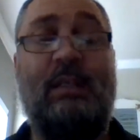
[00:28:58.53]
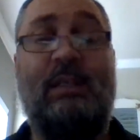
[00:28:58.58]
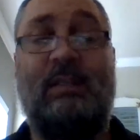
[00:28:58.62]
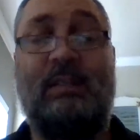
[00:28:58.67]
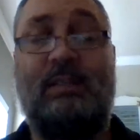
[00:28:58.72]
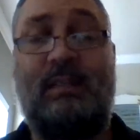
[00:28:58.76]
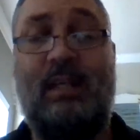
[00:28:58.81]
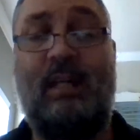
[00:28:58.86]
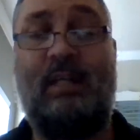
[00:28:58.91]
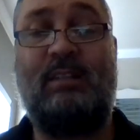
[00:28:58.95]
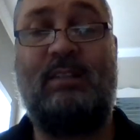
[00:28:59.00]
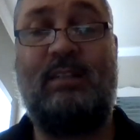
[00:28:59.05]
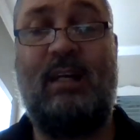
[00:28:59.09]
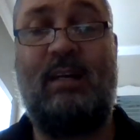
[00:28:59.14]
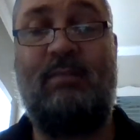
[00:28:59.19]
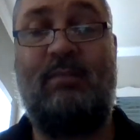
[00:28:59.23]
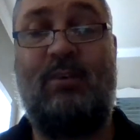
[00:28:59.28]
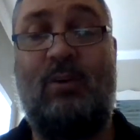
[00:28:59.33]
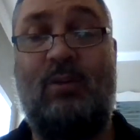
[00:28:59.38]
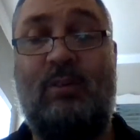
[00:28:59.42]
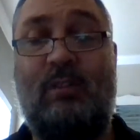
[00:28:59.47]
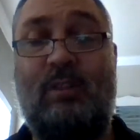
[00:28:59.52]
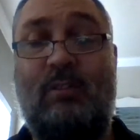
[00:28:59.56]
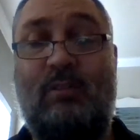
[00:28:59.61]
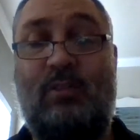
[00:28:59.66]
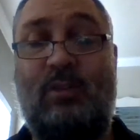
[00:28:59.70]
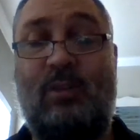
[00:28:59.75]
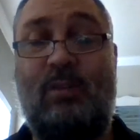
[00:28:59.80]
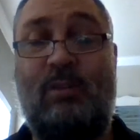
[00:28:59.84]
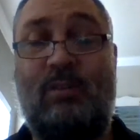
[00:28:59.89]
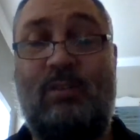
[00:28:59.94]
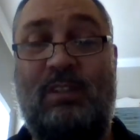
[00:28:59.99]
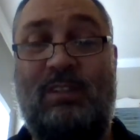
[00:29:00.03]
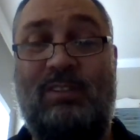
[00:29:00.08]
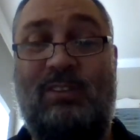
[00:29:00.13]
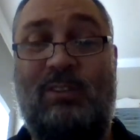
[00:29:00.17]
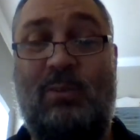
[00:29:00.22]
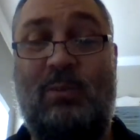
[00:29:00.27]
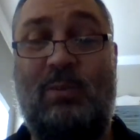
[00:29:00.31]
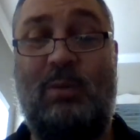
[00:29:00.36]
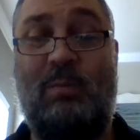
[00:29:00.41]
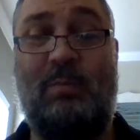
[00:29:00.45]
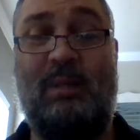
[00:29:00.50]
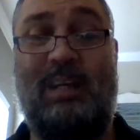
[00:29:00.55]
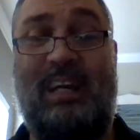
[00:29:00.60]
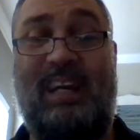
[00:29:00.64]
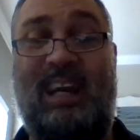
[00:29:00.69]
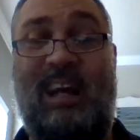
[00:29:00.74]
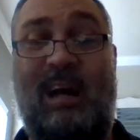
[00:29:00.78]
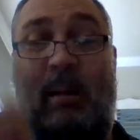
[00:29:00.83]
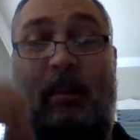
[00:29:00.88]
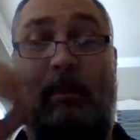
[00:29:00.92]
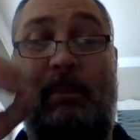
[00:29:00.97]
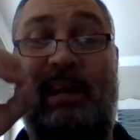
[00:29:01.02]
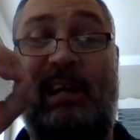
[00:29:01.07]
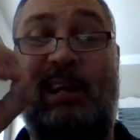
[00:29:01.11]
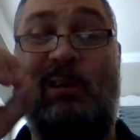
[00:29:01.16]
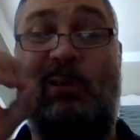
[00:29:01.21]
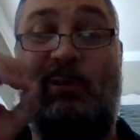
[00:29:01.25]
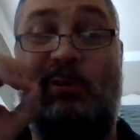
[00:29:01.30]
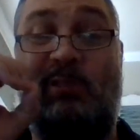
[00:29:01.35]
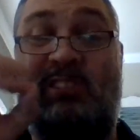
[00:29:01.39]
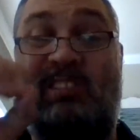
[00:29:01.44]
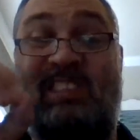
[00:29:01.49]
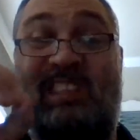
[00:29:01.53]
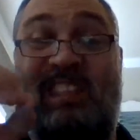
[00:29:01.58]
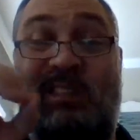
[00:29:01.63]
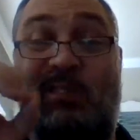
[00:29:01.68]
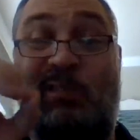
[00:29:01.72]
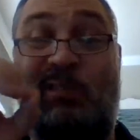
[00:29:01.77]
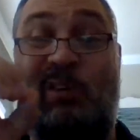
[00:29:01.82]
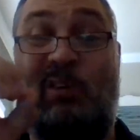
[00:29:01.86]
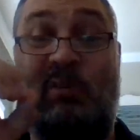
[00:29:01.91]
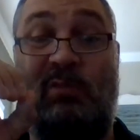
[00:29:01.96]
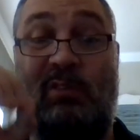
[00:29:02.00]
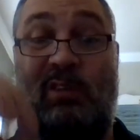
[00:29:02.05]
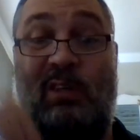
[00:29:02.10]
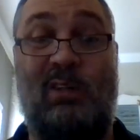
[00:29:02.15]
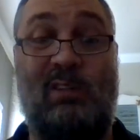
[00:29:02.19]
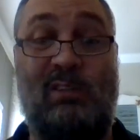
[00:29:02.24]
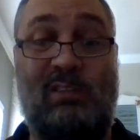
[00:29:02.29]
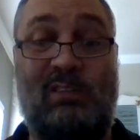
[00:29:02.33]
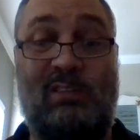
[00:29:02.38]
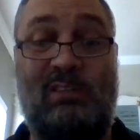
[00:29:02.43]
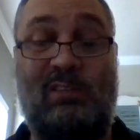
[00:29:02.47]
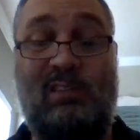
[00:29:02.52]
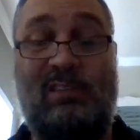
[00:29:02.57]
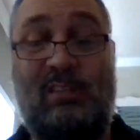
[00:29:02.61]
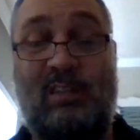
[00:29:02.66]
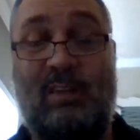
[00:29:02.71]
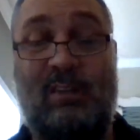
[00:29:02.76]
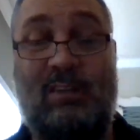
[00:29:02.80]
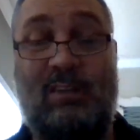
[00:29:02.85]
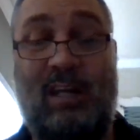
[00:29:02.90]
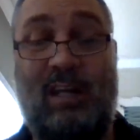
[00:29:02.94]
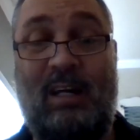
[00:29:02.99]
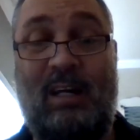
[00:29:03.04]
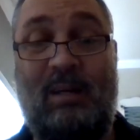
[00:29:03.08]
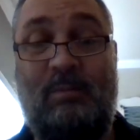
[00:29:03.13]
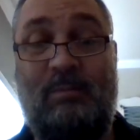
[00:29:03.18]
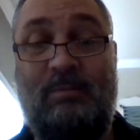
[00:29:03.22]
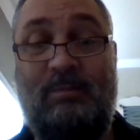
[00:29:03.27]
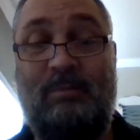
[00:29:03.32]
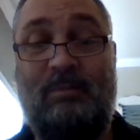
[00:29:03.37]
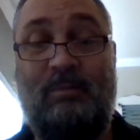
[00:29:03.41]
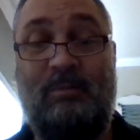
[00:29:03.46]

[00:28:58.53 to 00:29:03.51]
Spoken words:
The steady state voltage for the resistor would be a big old 0 volts, okay?